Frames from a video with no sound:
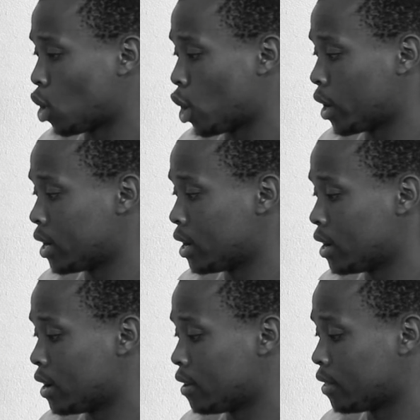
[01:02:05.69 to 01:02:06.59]

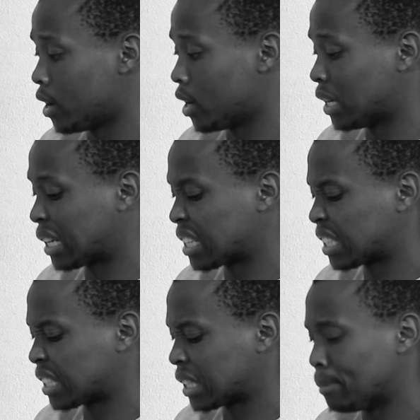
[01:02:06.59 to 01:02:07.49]
on the
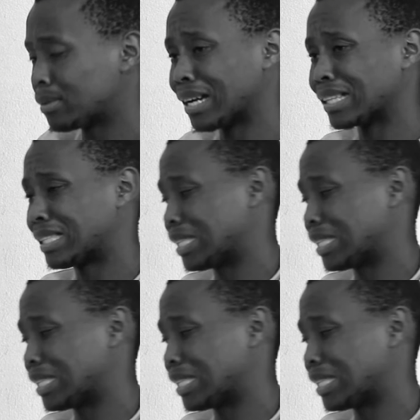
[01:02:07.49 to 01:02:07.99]
Samsung